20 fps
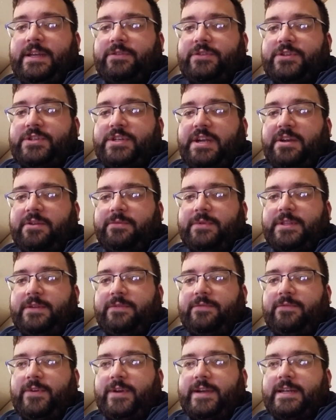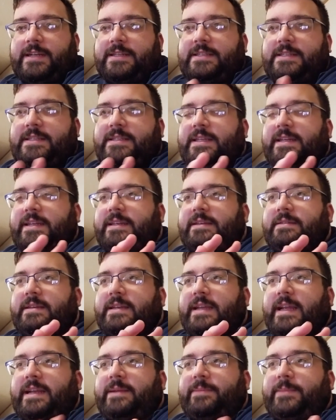share with your friends
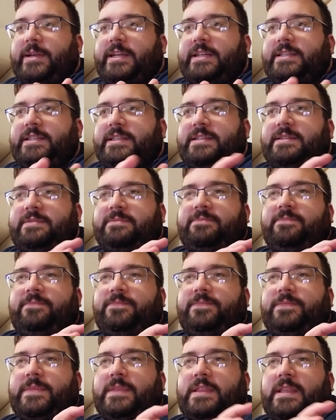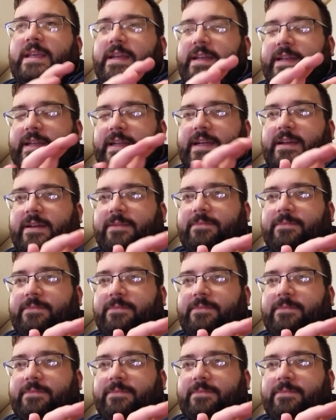and enemies. And